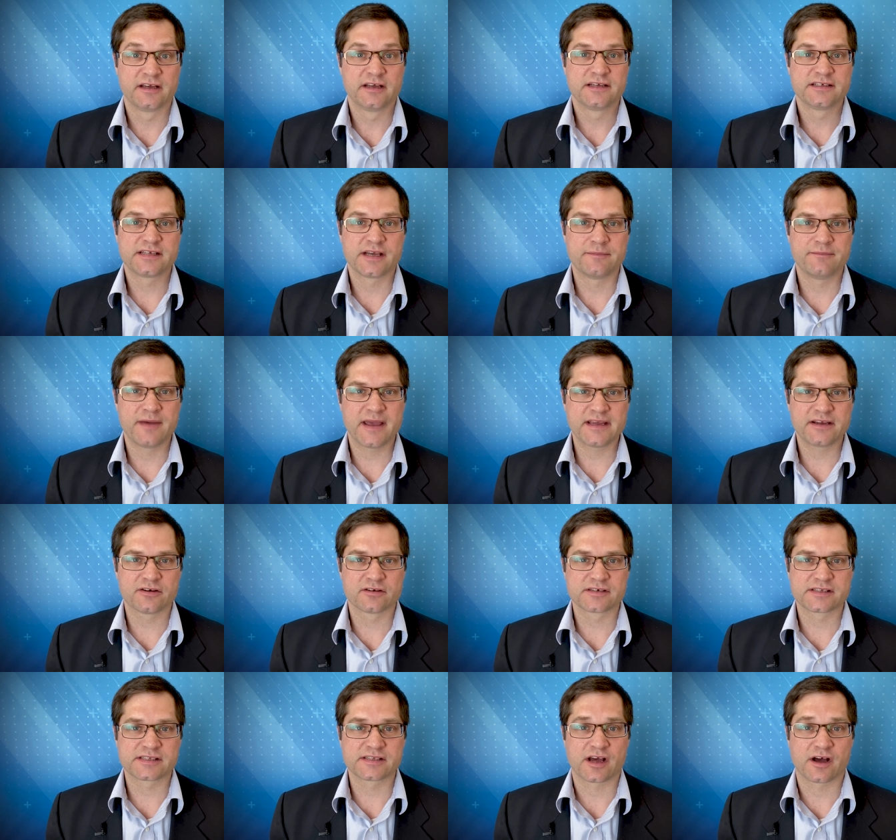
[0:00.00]
to make
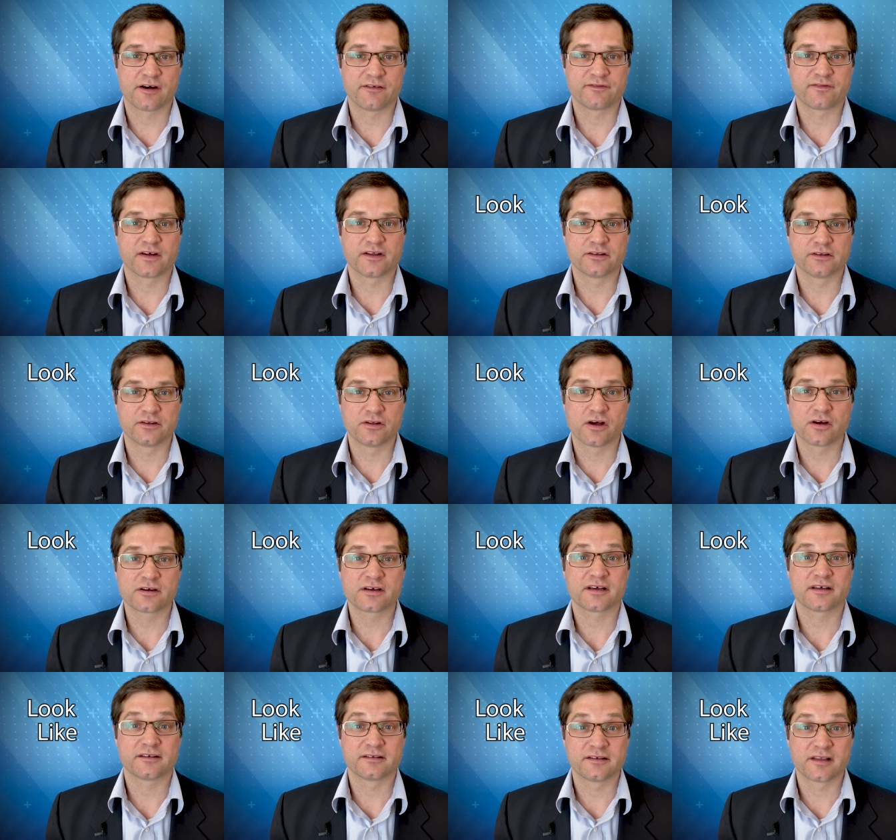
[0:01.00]
herself
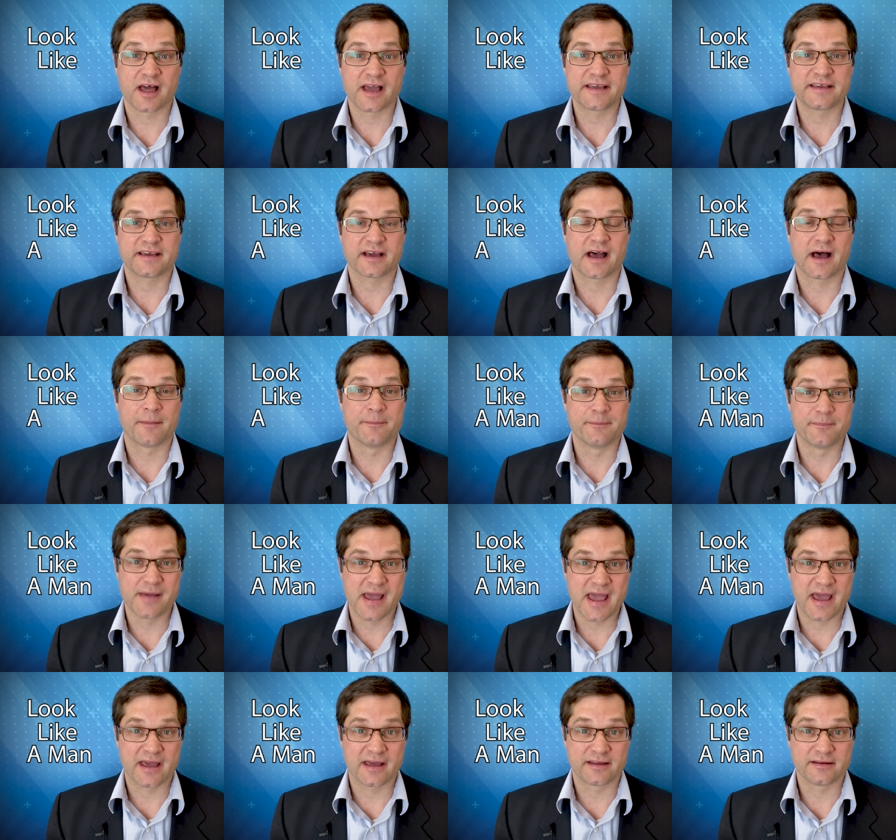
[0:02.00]
look like a
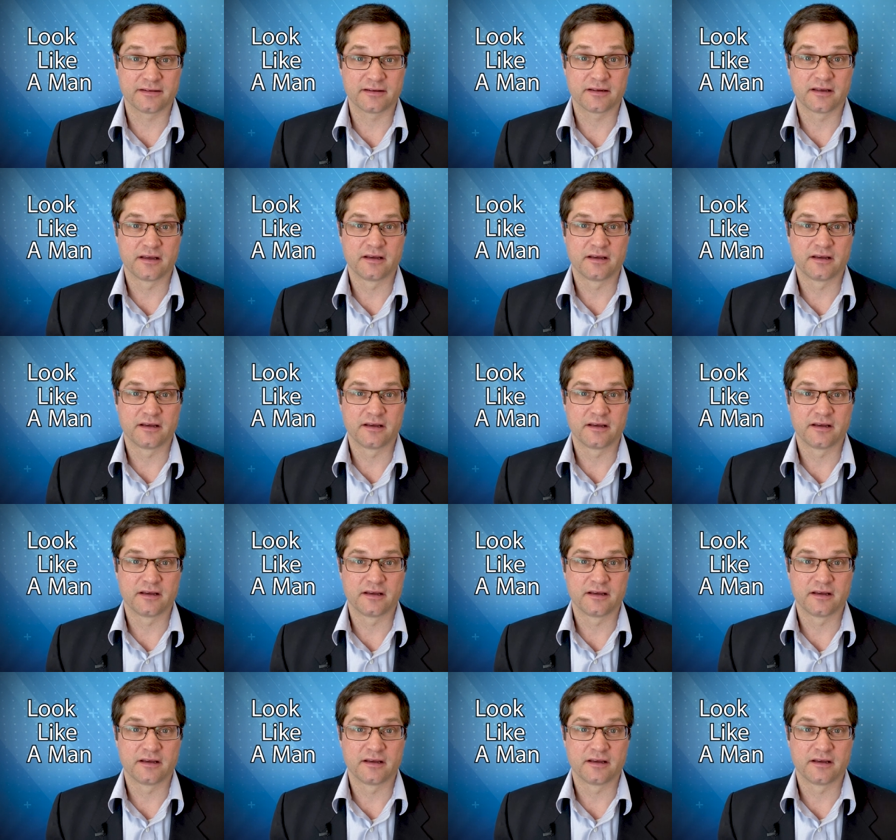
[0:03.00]
man